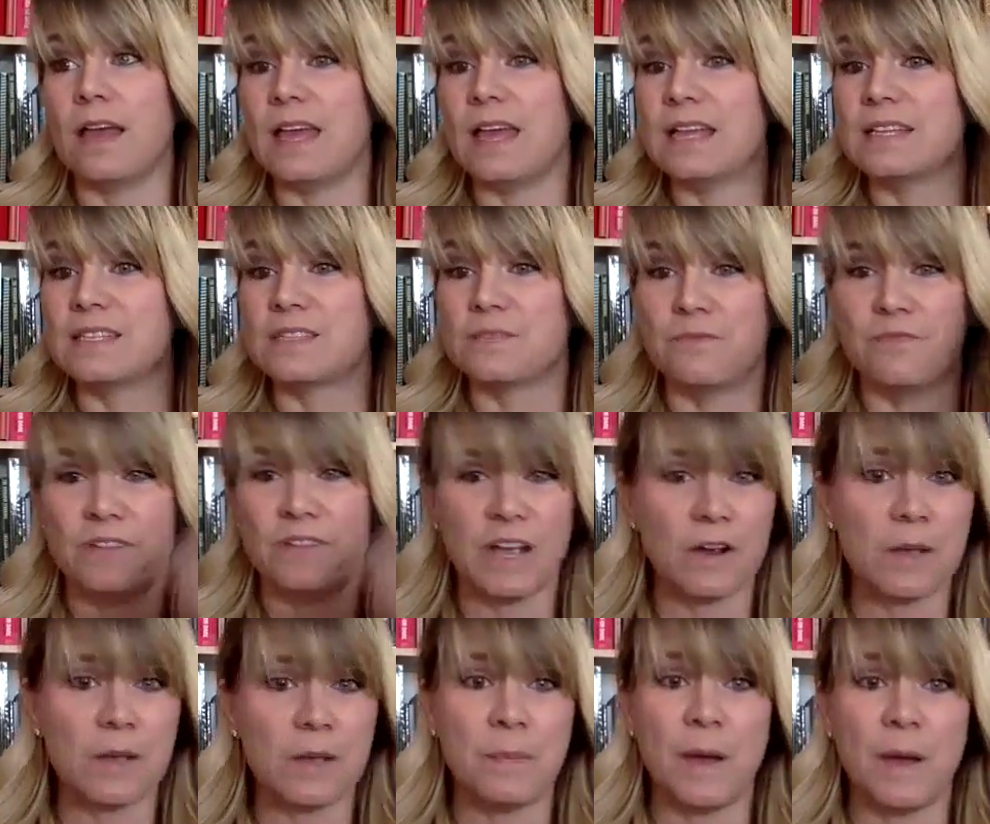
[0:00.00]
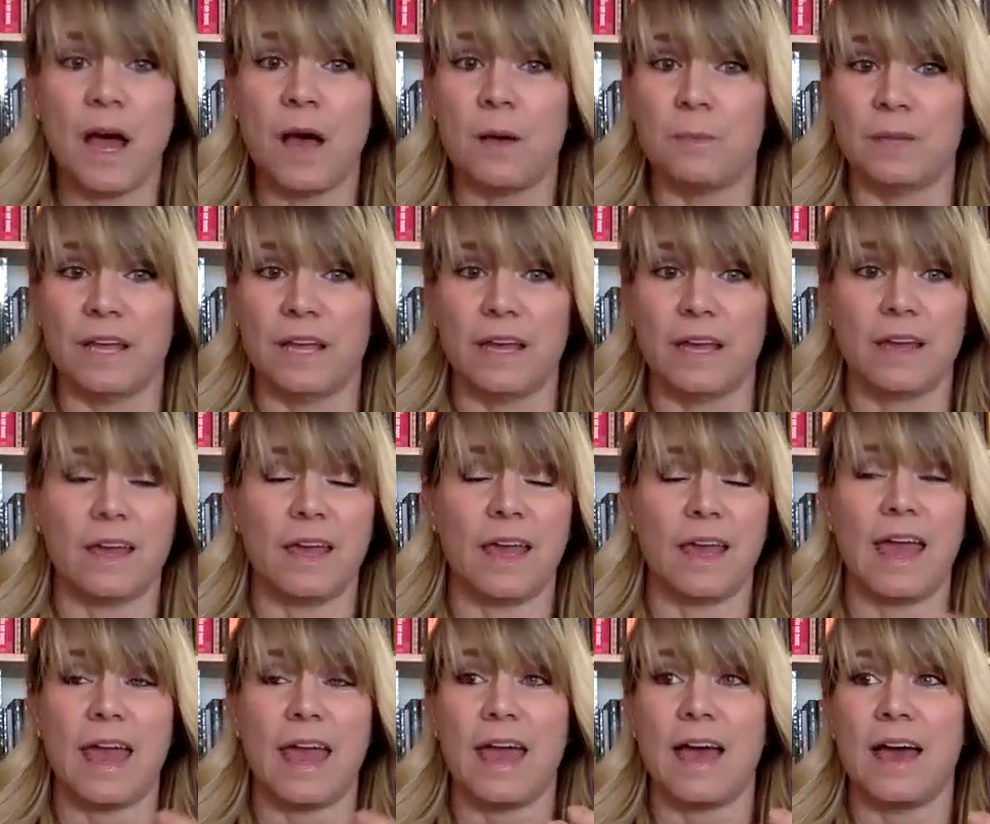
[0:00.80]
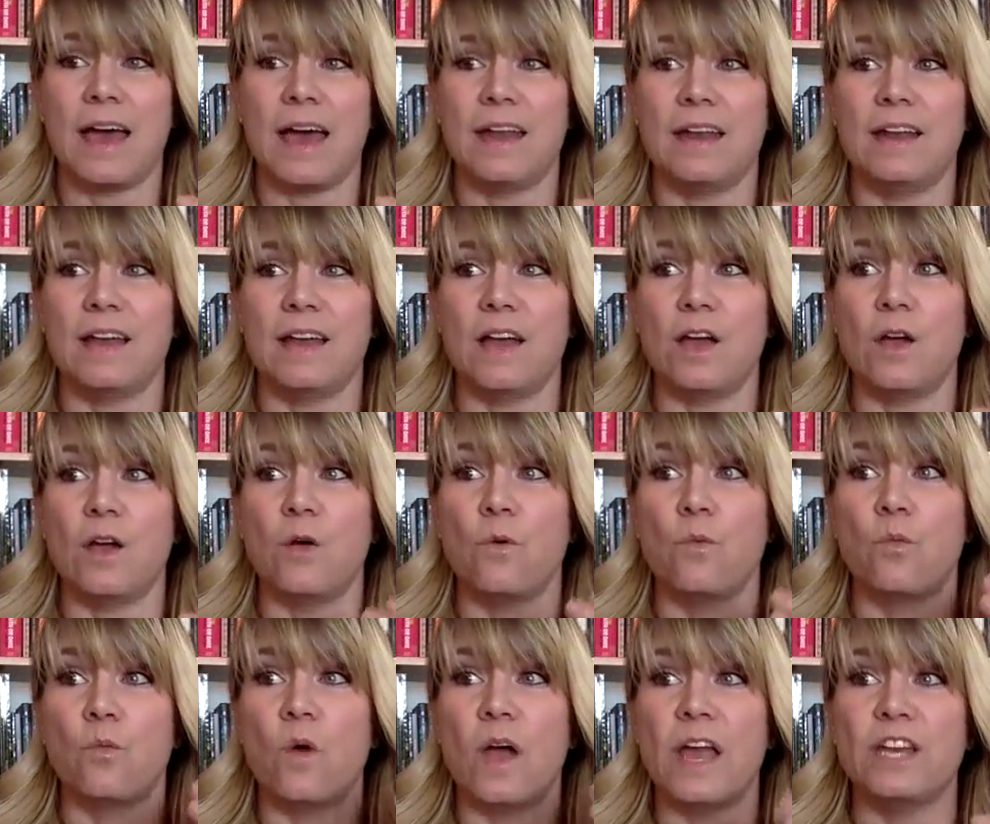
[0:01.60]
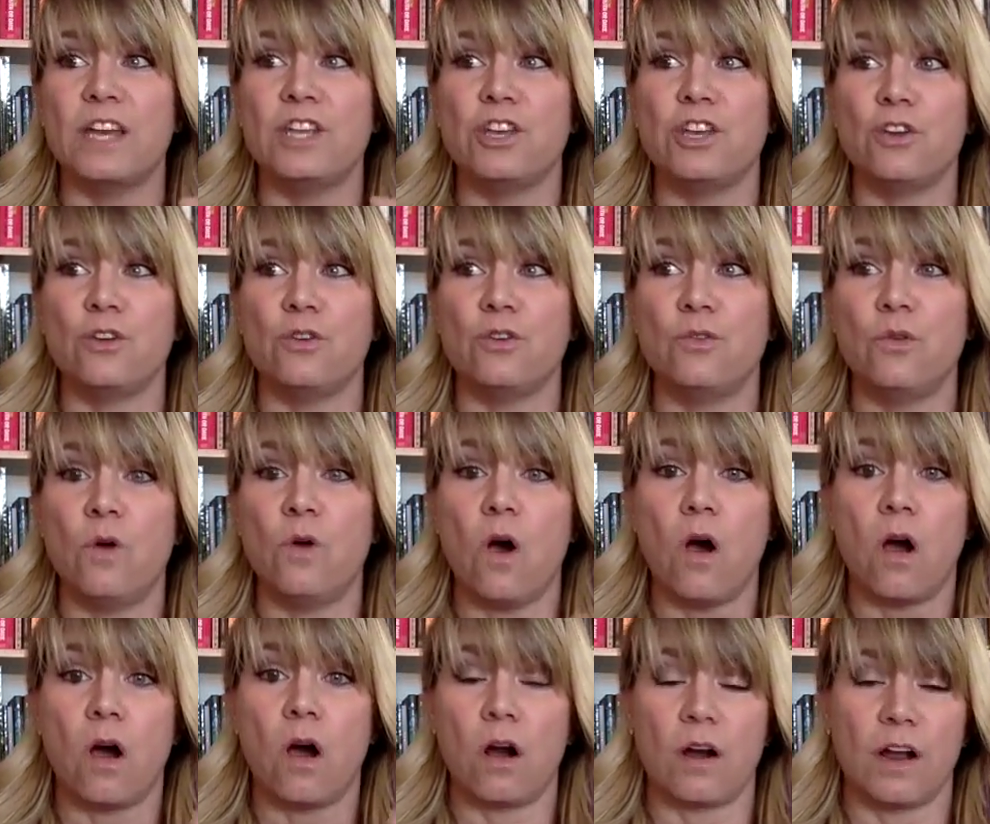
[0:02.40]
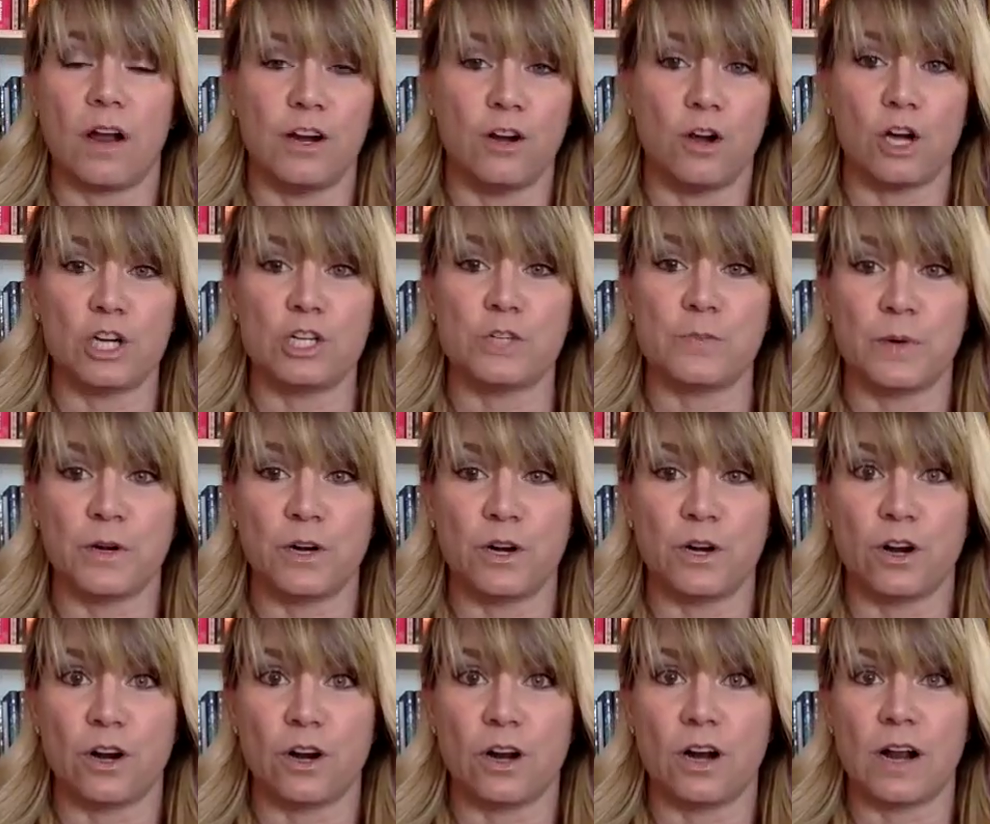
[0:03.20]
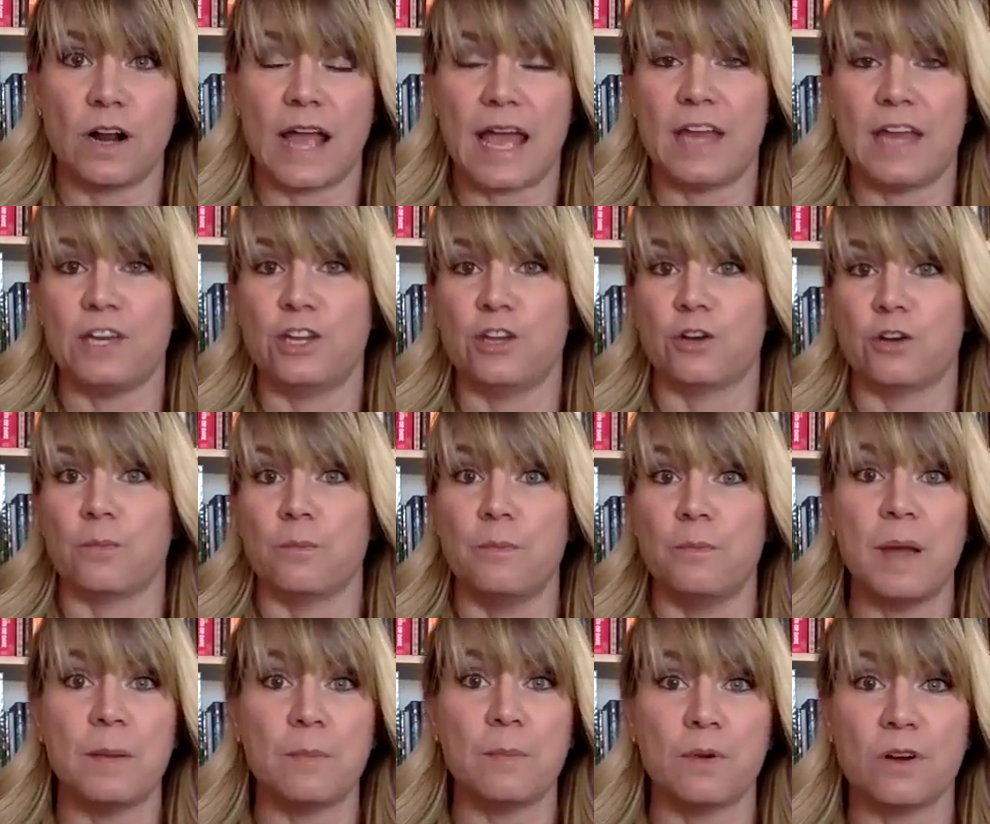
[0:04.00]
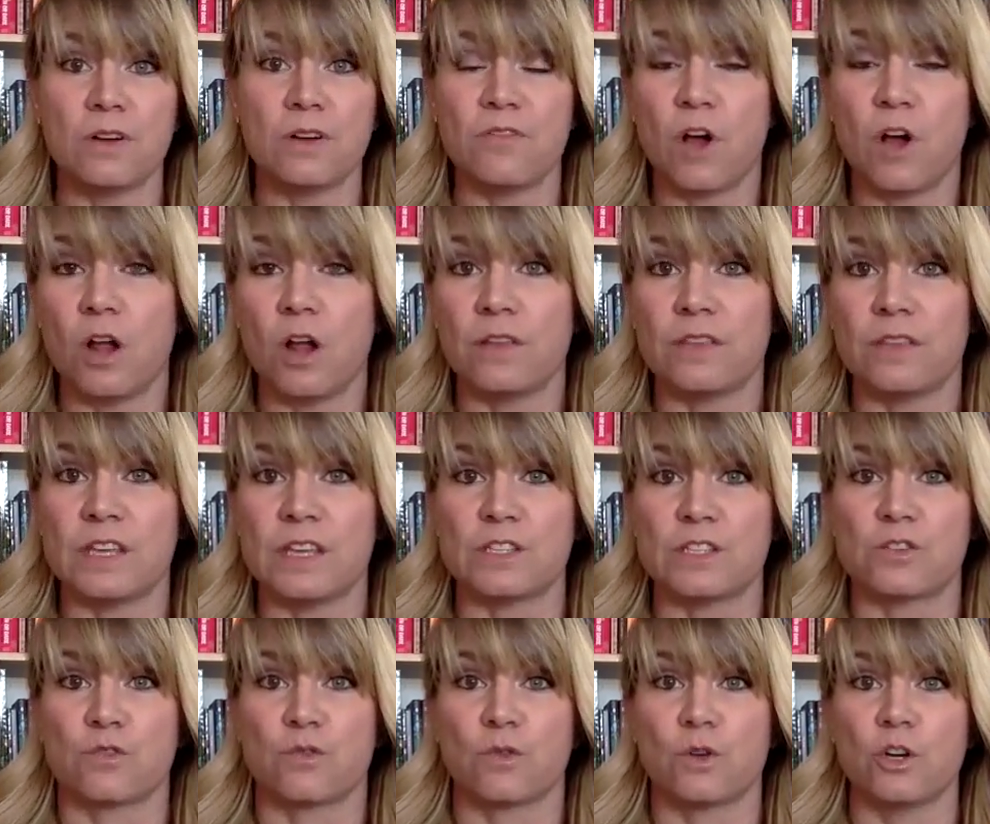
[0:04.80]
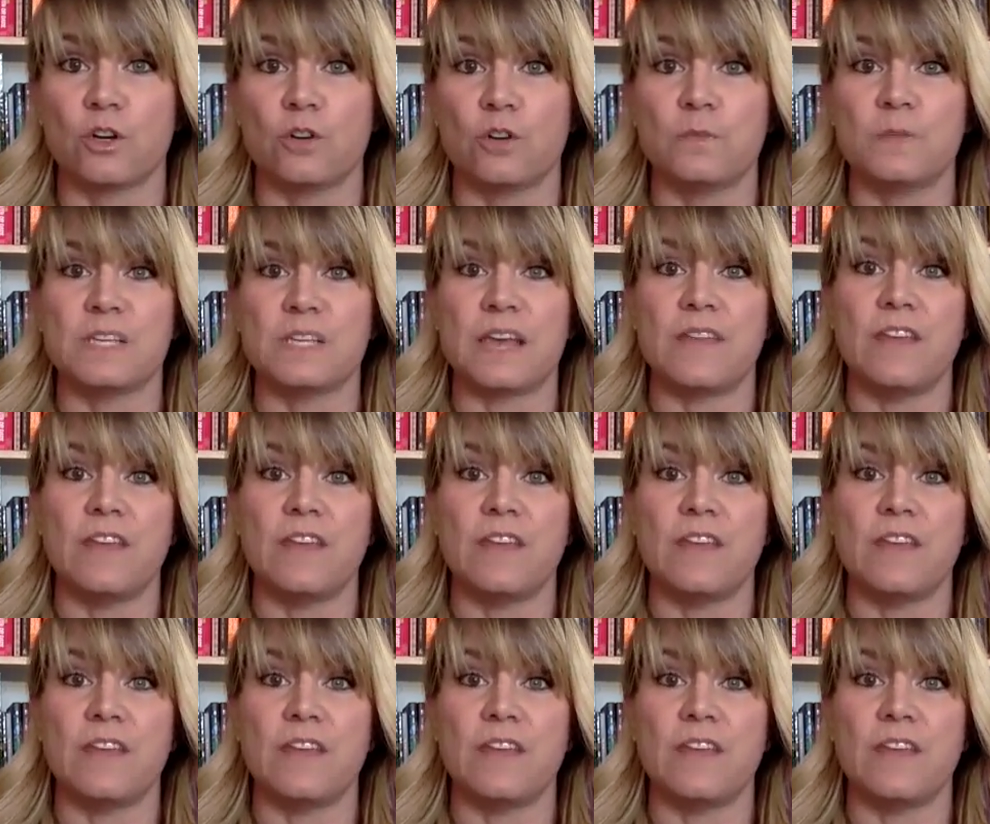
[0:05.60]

It's very public. And when you are an entrepreneur and you're a member of all of these groups,